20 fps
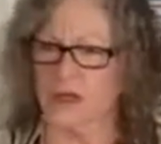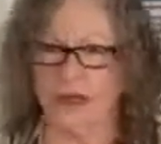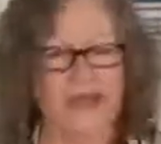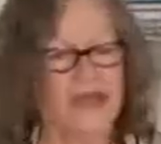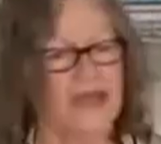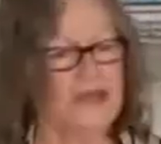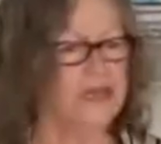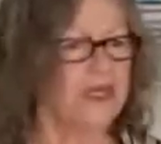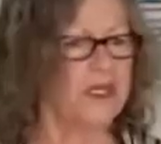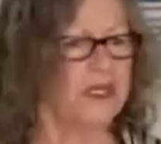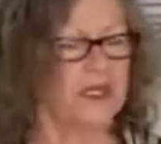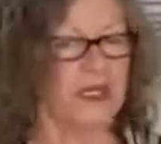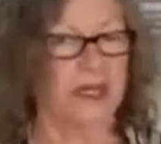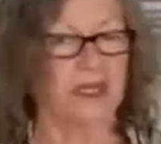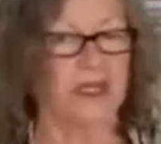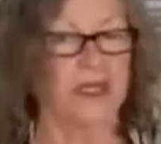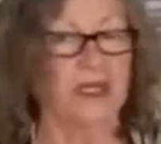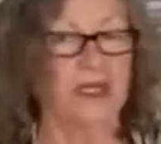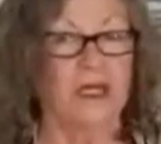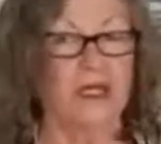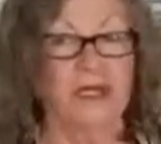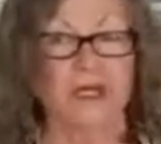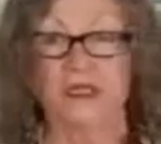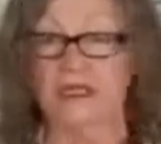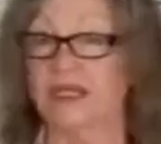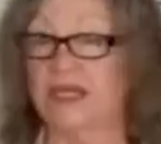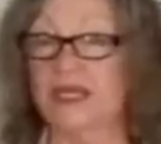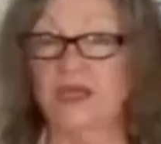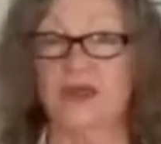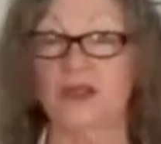Why didn't I think of that?
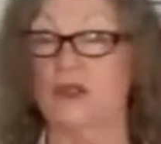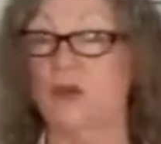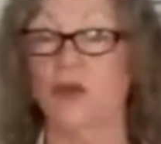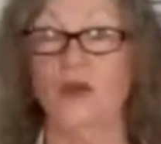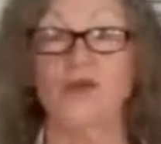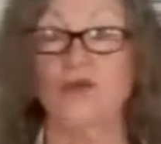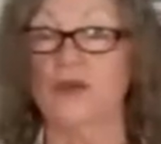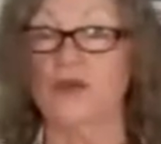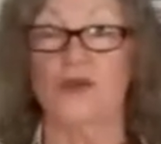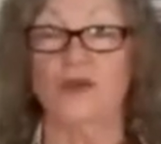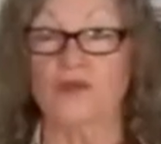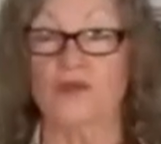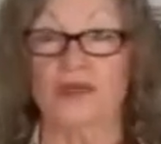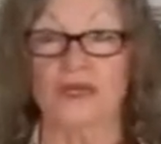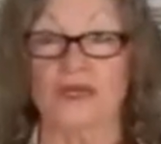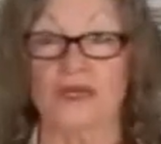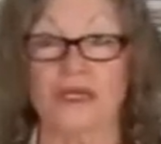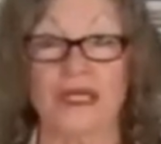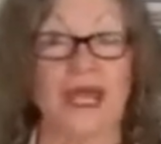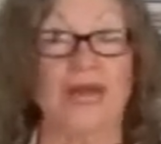Because I hear it over and over again.